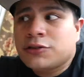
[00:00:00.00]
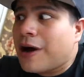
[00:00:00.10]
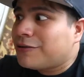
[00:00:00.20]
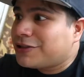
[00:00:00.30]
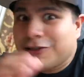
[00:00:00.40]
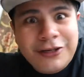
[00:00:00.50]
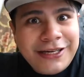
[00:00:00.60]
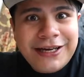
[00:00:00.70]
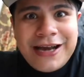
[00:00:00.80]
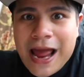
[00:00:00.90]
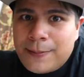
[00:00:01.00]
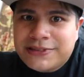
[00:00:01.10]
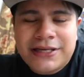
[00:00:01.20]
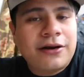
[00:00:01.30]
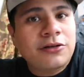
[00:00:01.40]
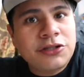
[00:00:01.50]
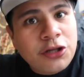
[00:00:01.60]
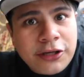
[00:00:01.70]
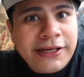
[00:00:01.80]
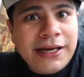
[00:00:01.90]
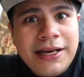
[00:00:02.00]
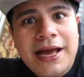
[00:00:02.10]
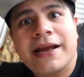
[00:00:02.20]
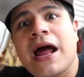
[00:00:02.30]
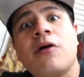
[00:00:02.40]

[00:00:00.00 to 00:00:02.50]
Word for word: So I was looking on Amazon, I was looking online,